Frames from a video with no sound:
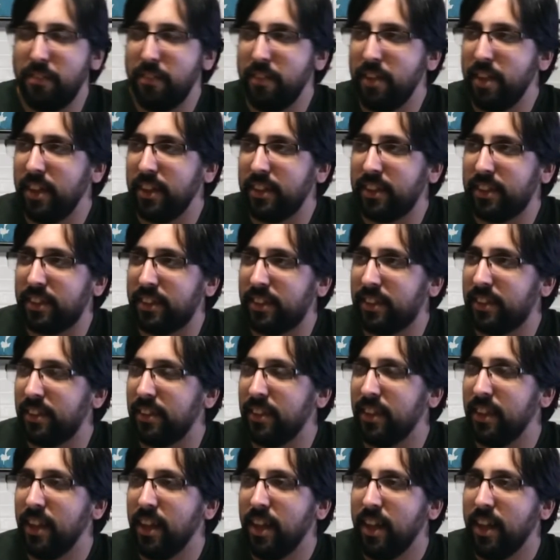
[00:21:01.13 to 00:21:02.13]
it's
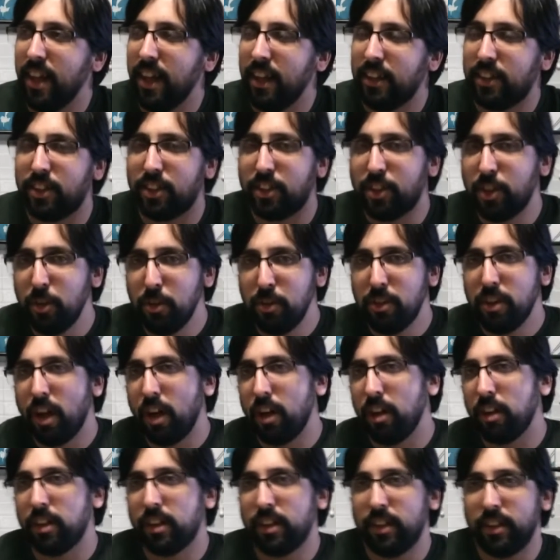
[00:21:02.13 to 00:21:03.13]
it's too
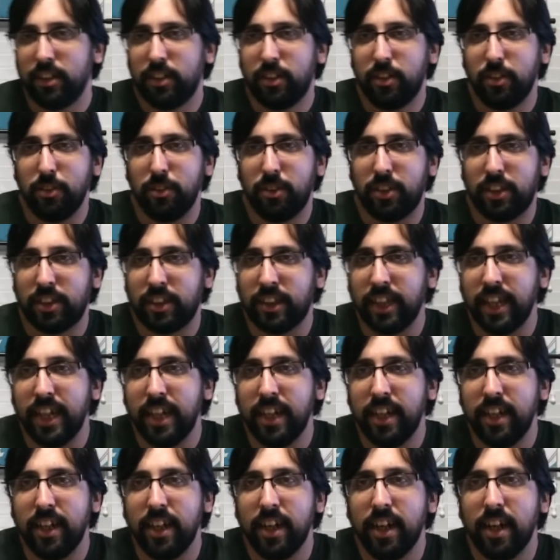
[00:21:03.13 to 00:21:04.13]
dark to
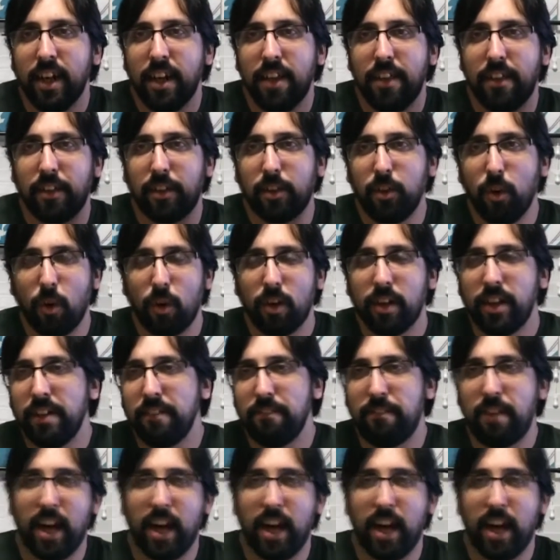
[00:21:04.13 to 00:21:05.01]
see the gore and the